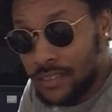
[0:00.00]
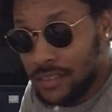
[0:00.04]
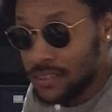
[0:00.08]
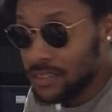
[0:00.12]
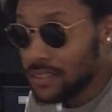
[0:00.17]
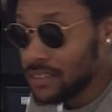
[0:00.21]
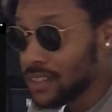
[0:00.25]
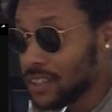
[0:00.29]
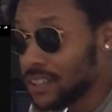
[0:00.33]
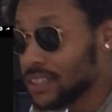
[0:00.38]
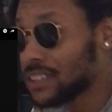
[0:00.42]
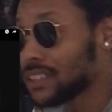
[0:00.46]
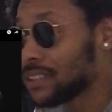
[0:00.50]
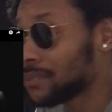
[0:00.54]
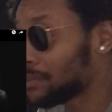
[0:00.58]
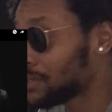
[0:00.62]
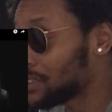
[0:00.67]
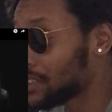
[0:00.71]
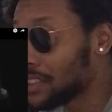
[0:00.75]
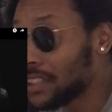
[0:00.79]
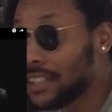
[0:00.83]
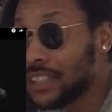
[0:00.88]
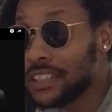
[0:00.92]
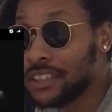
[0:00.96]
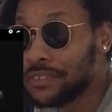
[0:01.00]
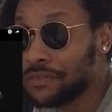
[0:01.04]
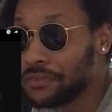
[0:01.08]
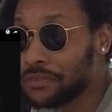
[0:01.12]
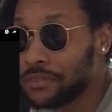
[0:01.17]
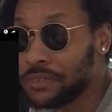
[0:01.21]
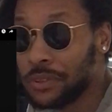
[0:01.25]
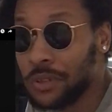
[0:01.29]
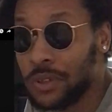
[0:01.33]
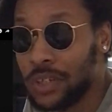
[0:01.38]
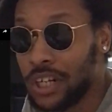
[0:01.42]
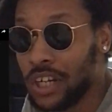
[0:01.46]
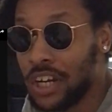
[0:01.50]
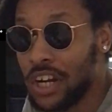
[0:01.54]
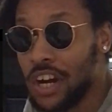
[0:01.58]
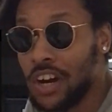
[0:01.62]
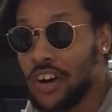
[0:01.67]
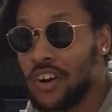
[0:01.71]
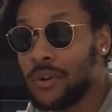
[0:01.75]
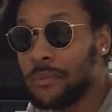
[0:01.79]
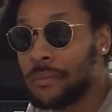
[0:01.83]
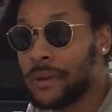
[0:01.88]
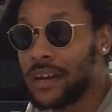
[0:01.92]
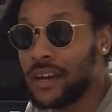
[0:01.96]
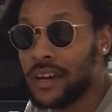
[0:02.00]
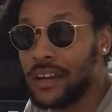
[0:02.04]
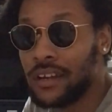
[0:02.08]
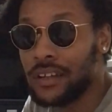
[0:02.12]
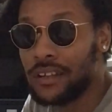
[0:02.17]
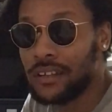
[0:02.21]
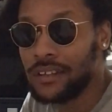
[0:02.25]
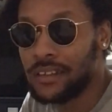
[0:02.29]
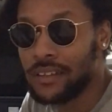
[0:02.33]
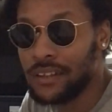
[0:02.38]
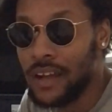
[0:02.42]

Nigga, something serious for real on the cold, man.